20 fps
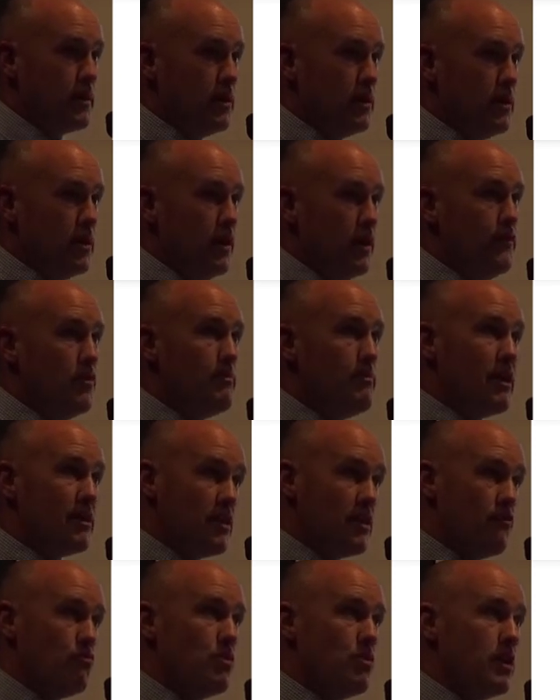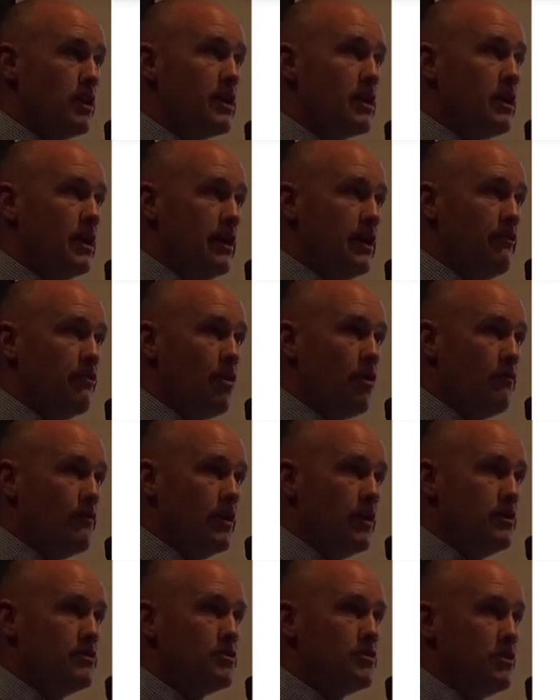If you make that really clear and
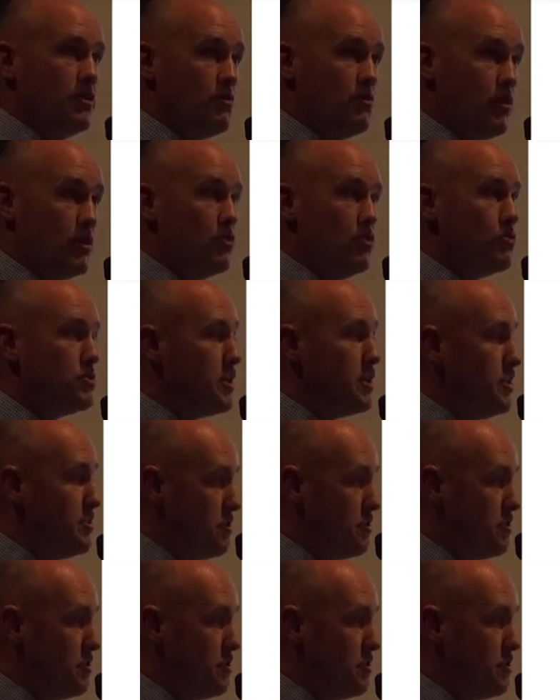obvious so that when your teacher's